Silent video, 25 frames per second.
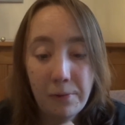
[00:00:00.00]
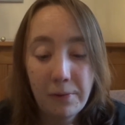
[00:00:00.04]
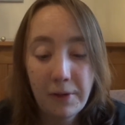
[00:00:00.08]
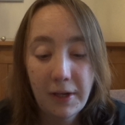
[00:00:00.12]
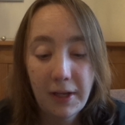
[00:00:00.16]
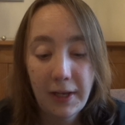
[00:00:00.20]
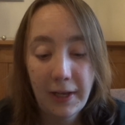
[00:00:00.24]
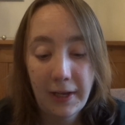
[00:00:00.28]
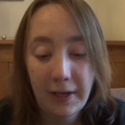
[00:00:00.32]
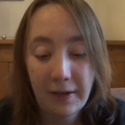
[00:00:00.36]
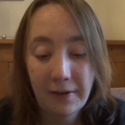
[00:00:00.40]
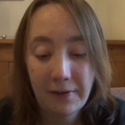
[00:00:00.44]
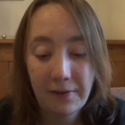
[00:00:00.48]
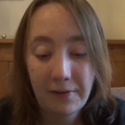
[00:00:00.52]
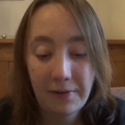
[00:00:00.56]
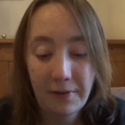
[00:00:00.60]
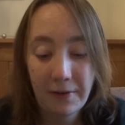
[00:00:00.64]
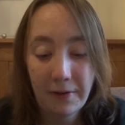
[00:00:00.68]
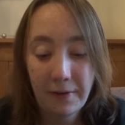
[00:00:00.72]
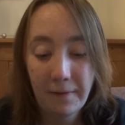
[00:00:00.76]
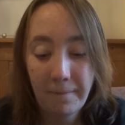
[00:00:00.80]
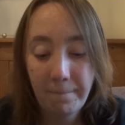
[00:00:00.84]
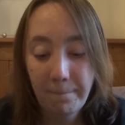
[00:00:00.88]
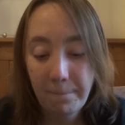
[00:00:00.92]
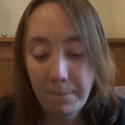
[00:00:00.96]

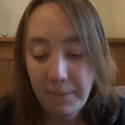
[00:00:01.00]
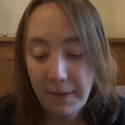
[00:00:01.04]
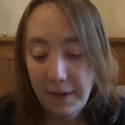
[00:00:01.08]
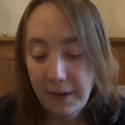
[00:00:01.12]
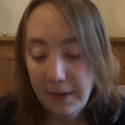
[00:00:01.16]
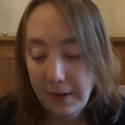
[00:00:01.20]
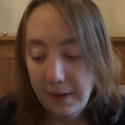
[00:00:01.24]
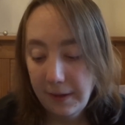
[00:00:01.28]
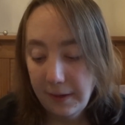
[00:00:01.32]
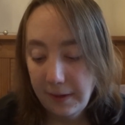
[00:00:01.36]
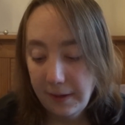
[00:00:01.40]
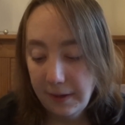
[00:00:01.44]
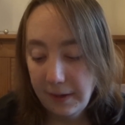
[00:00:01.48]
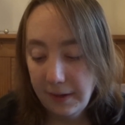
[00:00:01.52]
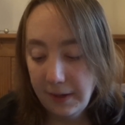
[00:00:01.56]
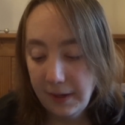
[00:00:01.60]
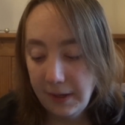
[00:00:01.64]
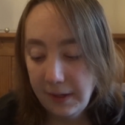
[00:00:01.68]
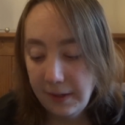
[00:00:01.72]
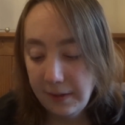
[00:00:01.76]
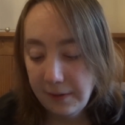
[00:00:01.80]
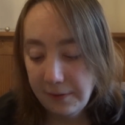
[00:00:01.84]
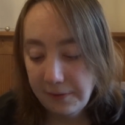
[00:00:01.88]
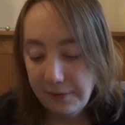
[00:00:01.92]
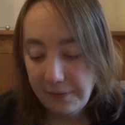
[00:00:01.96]
Collection
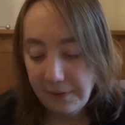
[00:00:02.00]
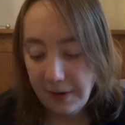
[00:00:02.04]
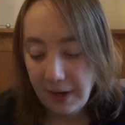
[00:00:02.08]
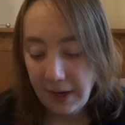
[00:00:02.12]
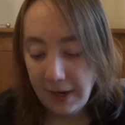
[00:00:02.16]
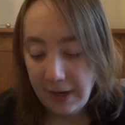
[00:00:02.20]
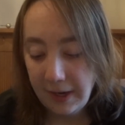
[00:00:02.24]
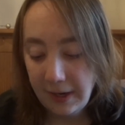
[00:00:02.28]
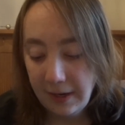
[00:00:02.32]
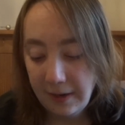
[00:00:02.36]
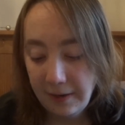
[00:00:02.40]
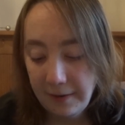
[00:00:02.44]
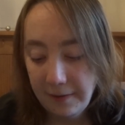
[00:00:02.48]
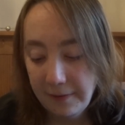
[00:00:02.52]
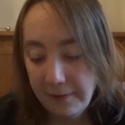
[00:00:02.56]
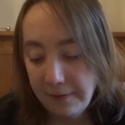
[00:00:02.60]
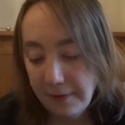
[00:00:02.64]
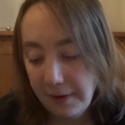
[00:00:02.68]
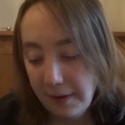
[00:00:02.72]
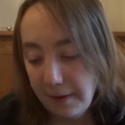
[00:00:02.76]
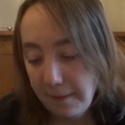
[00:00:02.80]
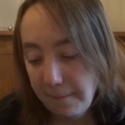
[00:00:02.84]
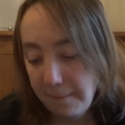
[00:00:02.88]
in the shade